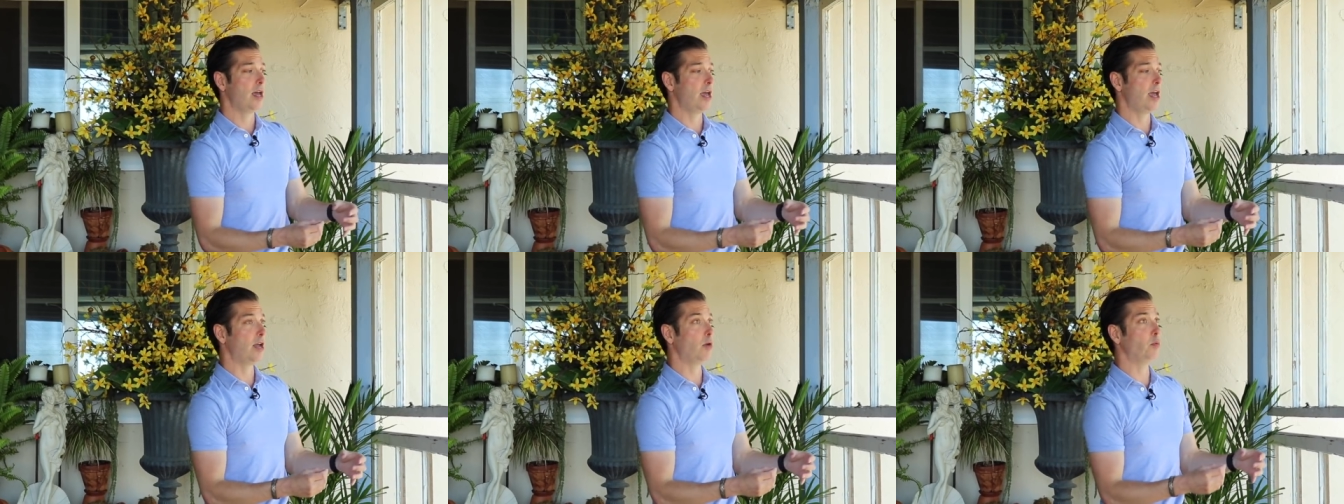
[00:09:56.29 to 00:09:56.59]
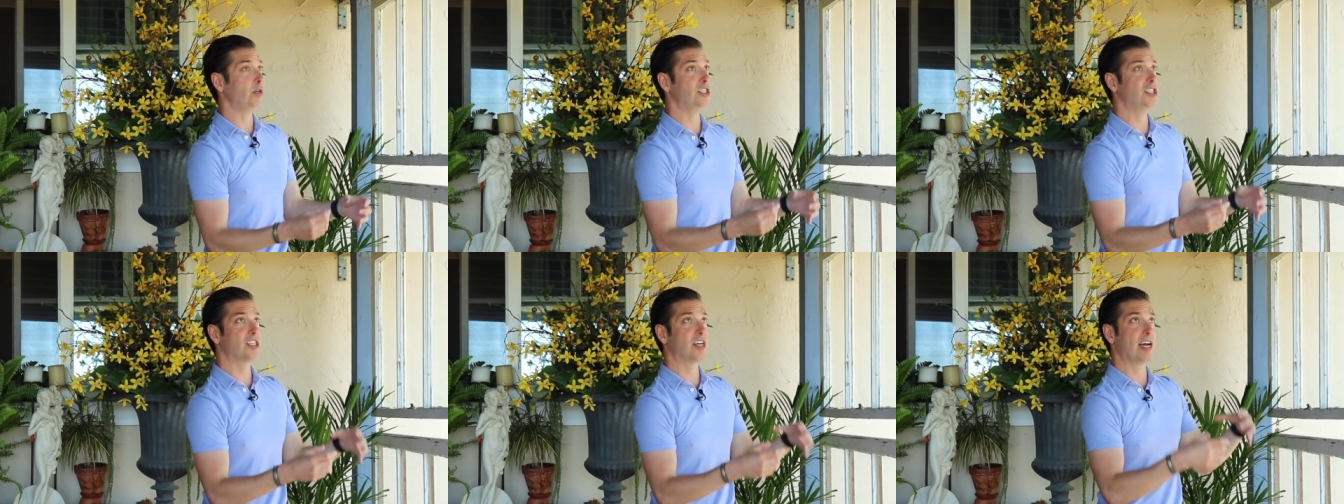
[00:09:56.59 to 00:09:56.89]
And
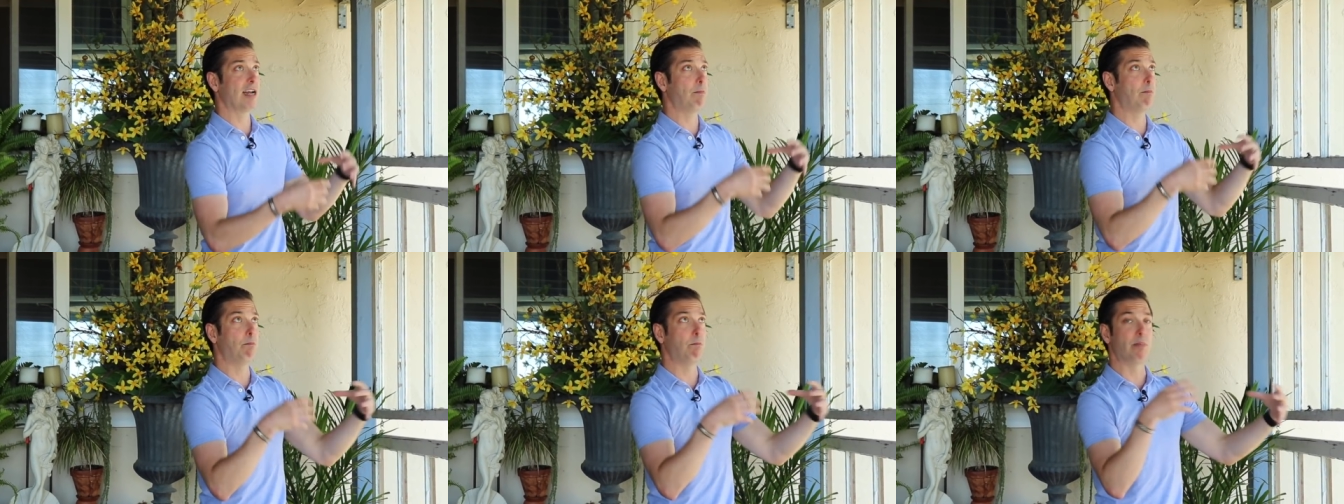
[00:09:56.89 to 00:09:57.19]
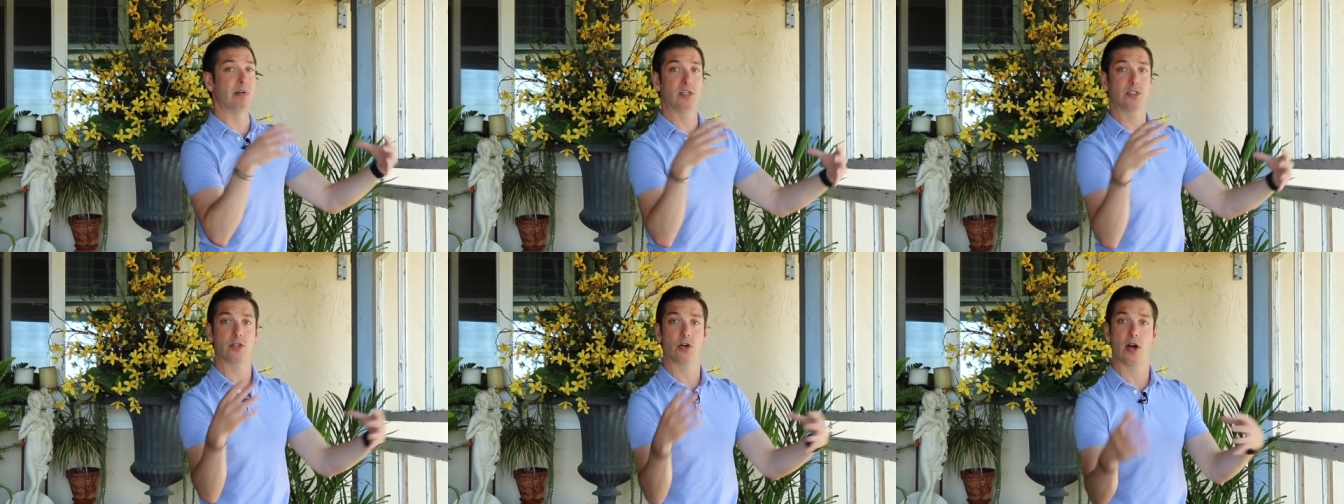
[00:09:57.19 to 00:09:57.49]
we just kind of
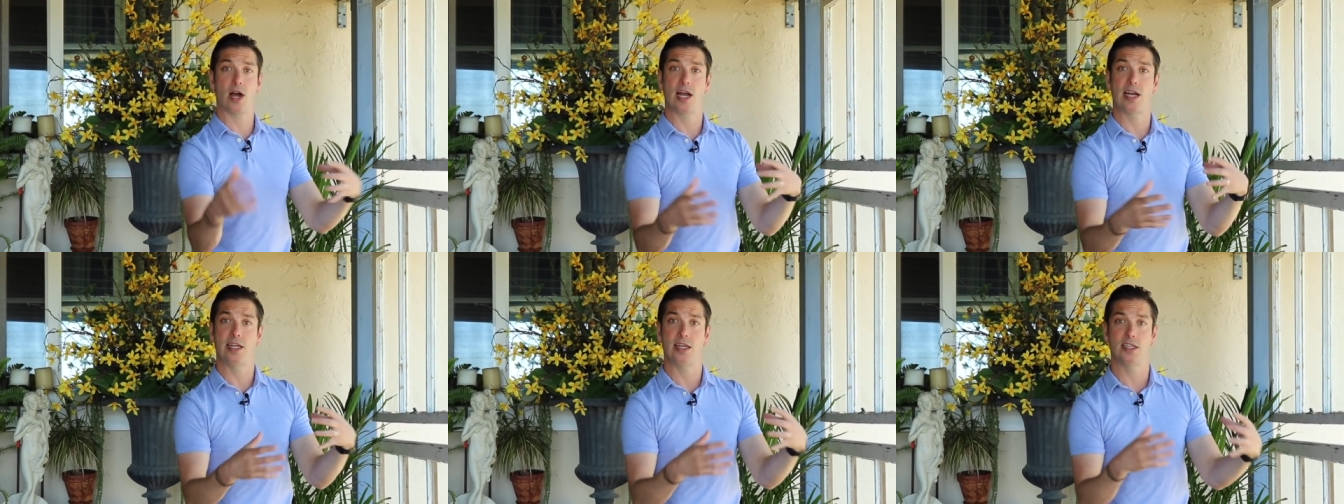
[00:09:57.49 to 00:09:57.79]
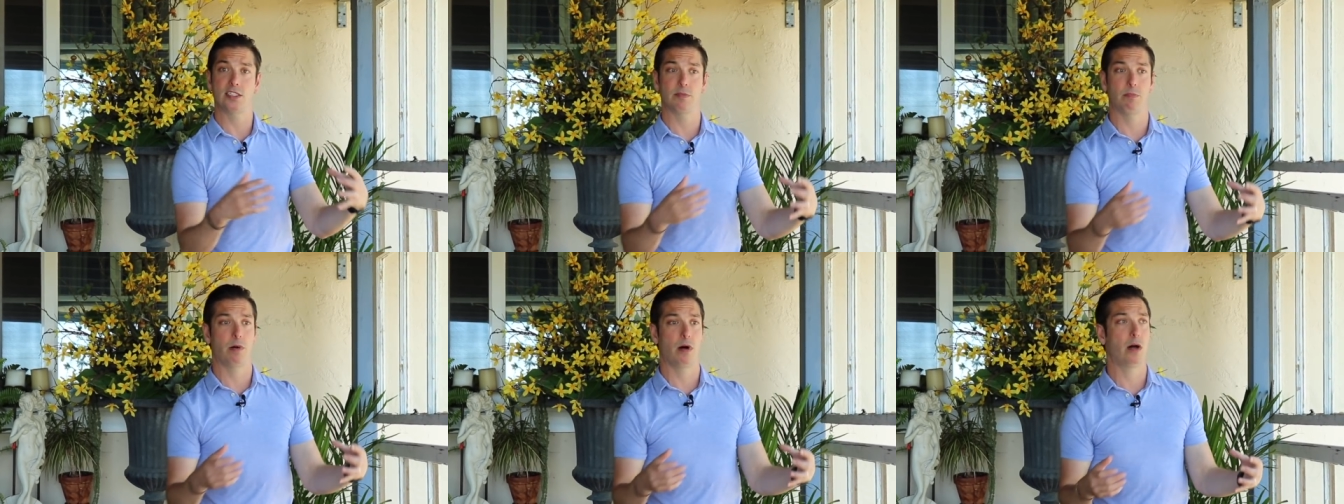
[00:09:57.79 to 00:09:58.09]
built our
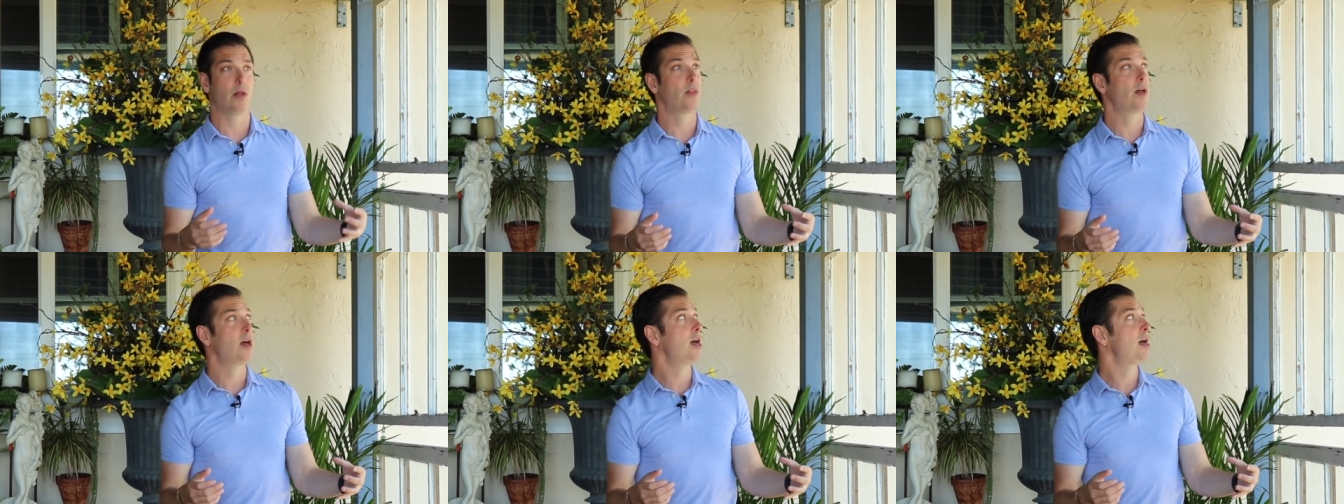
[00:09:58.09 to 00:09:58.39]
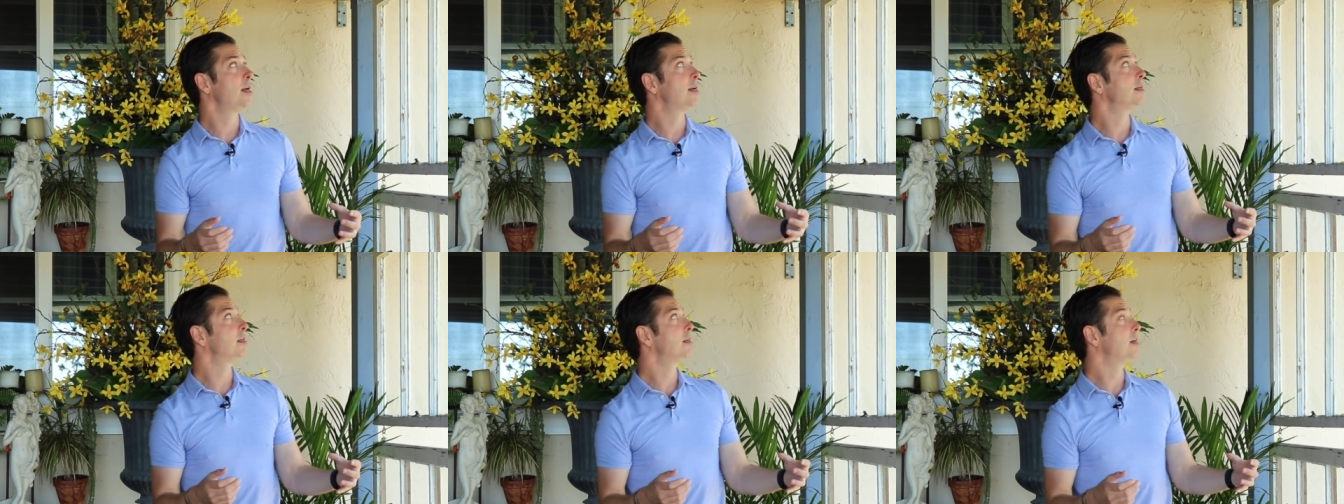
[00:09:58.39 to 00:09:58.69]
ideas upon
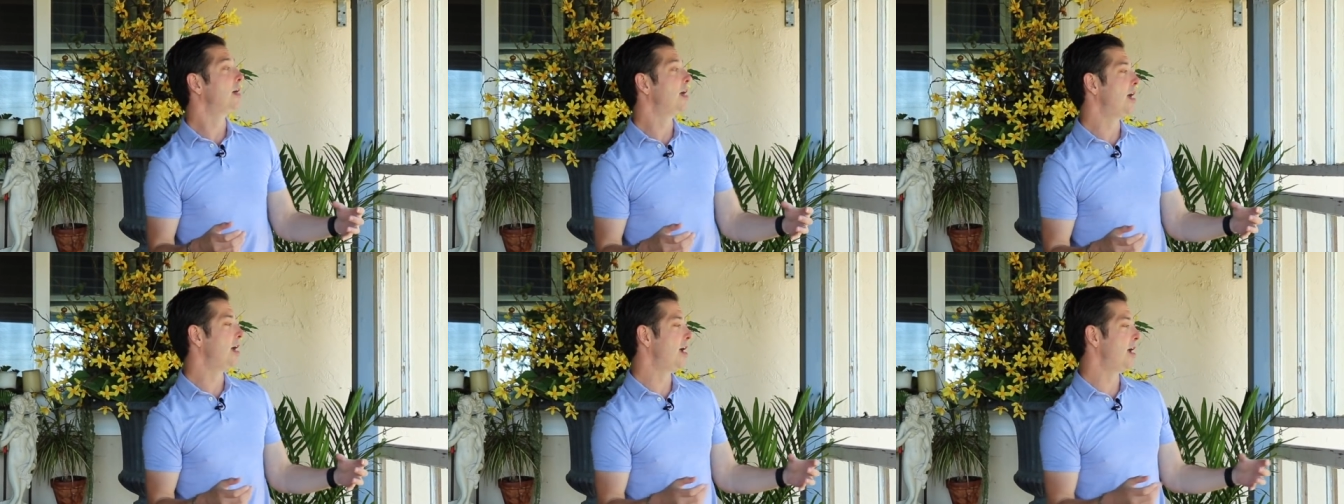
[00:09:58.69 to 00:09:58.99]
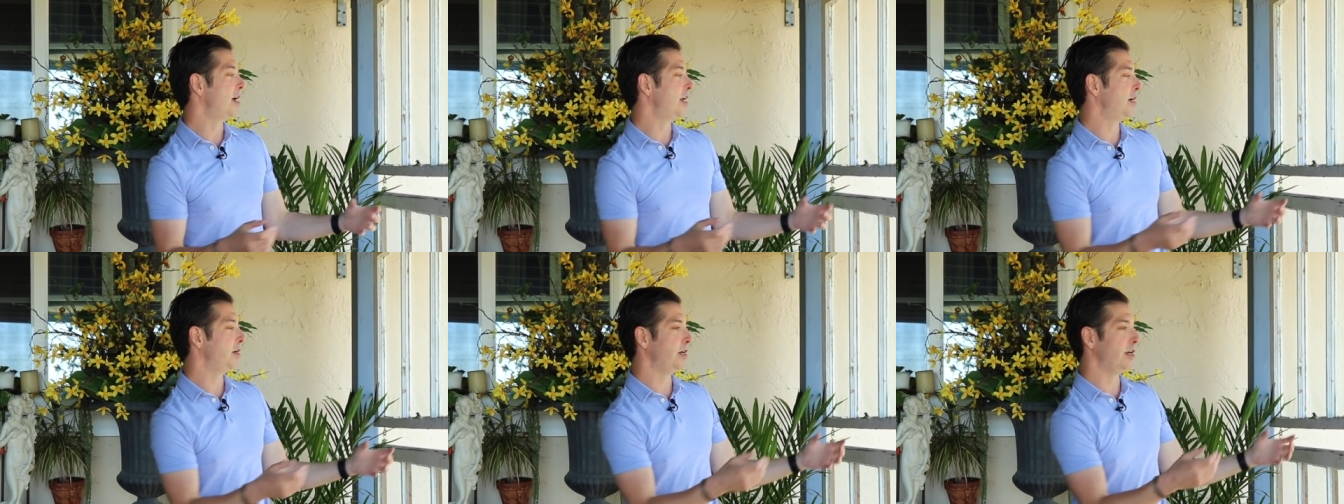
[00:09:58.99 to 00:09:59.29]
that,
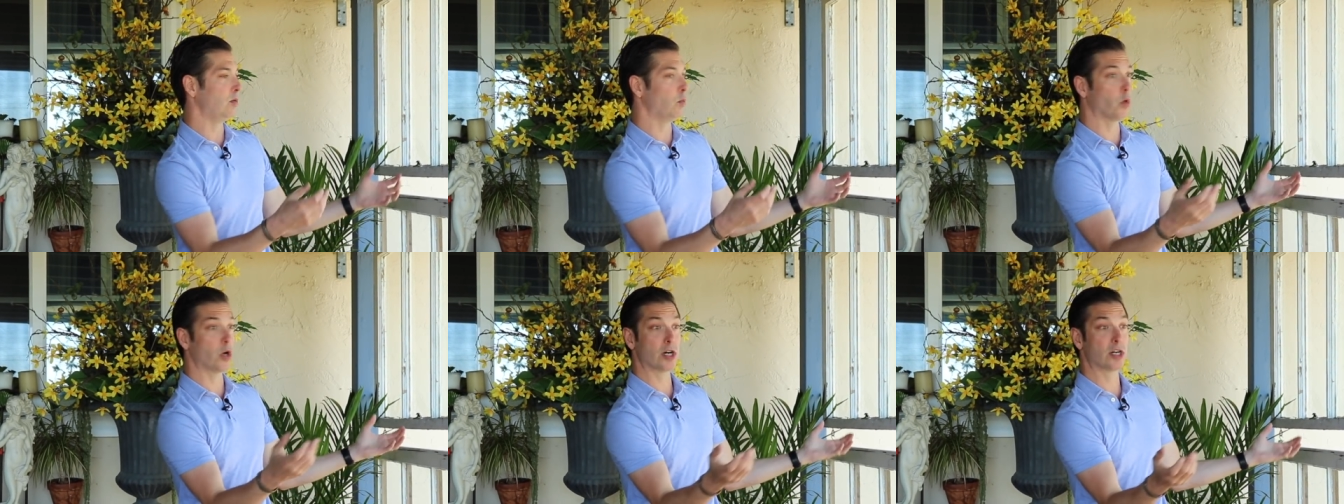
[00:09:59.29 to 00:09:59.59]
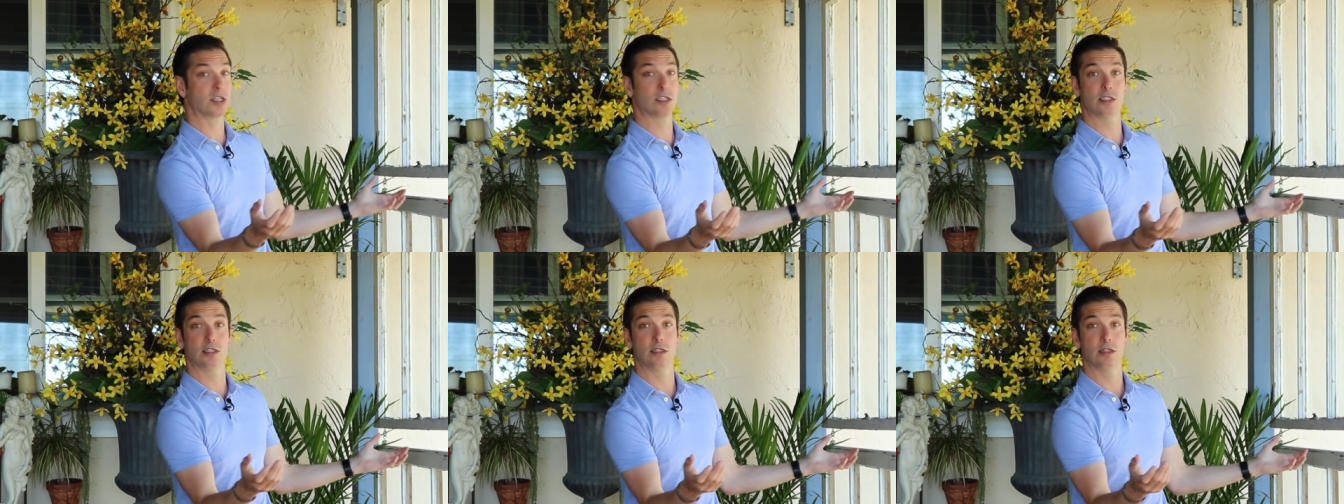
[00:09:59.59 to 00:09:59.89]
and it
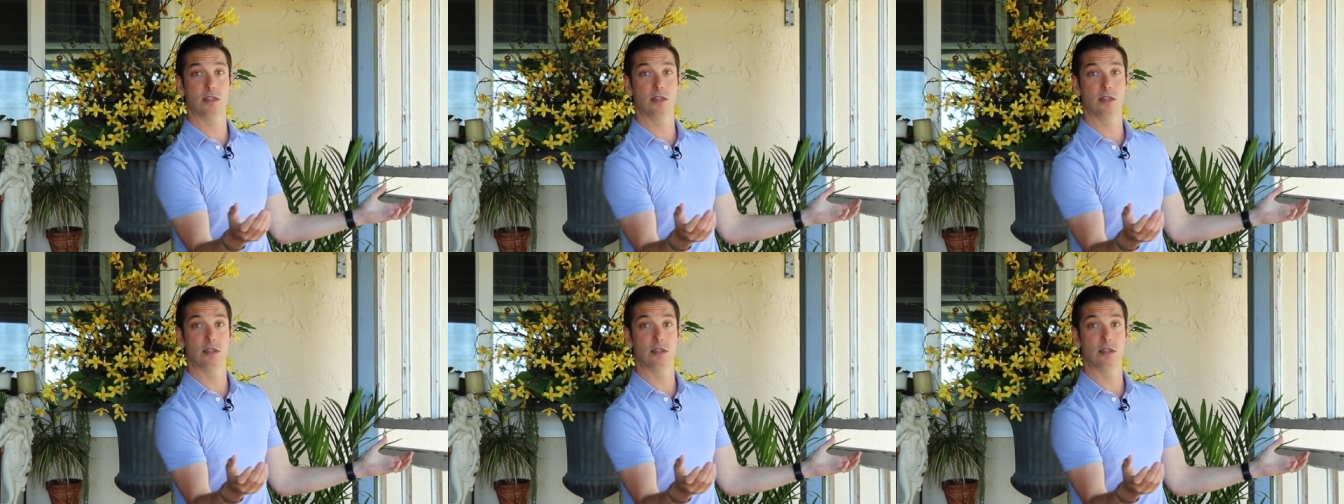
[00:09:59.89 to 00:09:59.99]
worked.